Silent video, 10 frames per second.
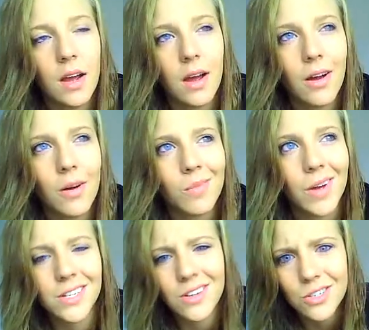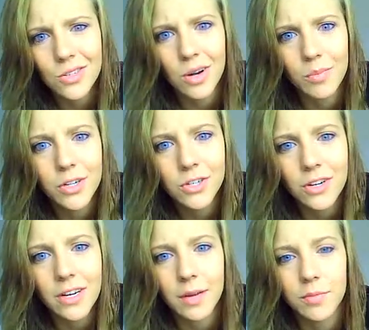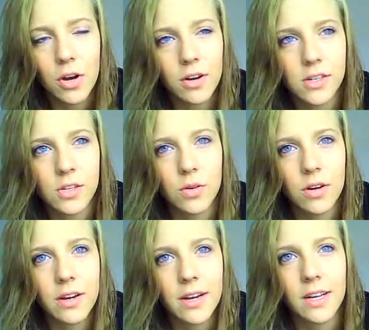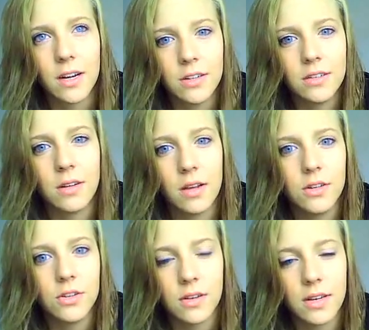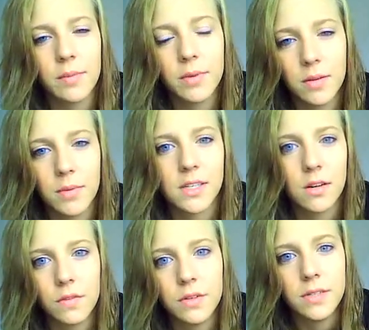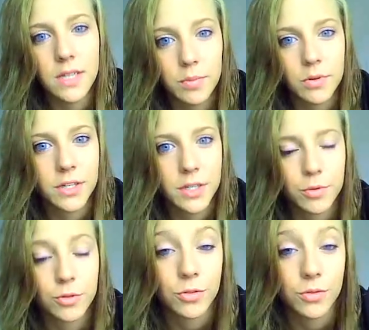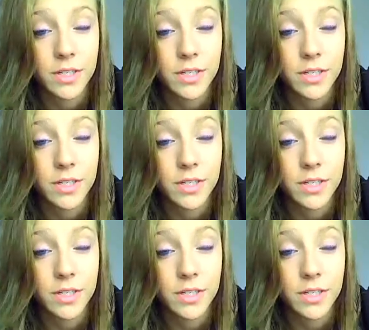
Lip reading: I talked to her. I'm pretty sure I kept talking to her, and I kept getting myself in deeper and deeper